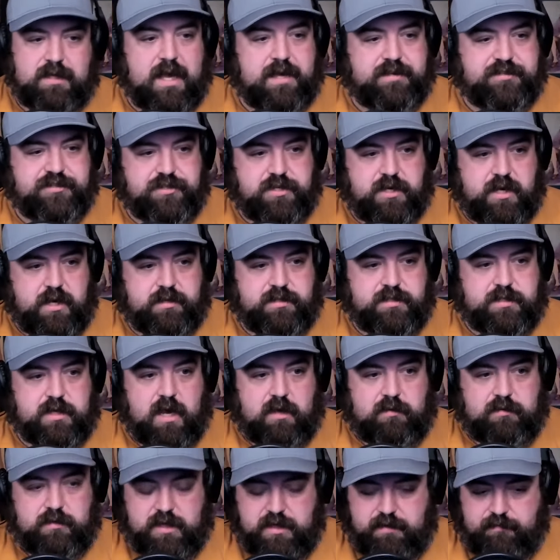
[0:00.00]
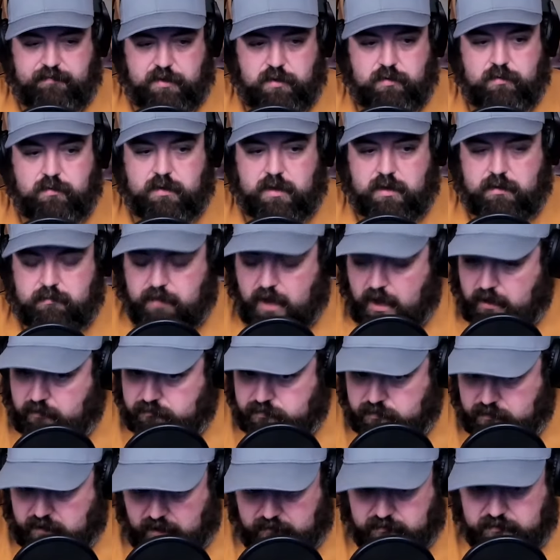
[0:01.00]
Last chance, I'll leave you
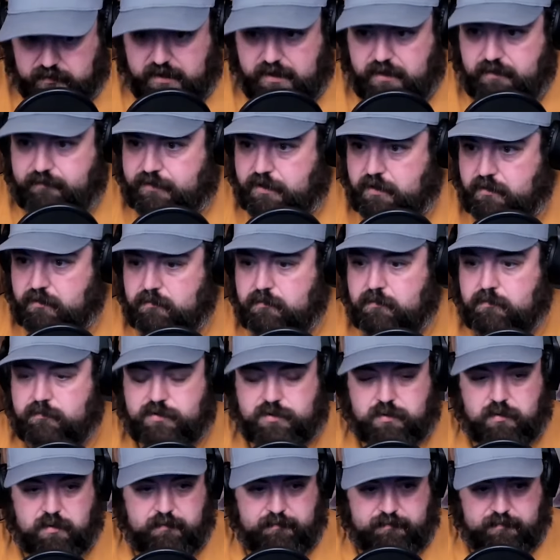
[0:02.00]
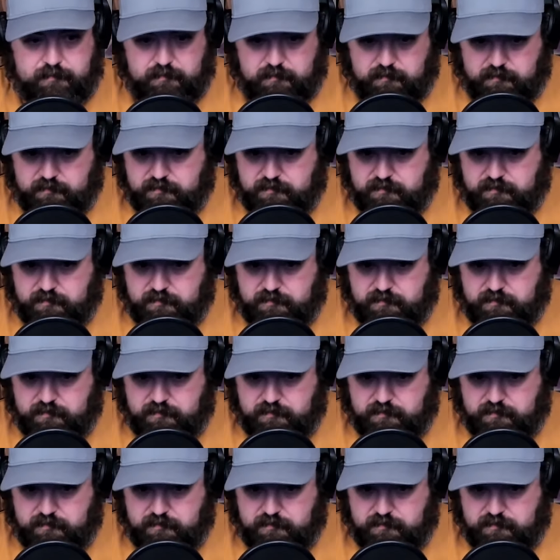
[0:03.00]
sort of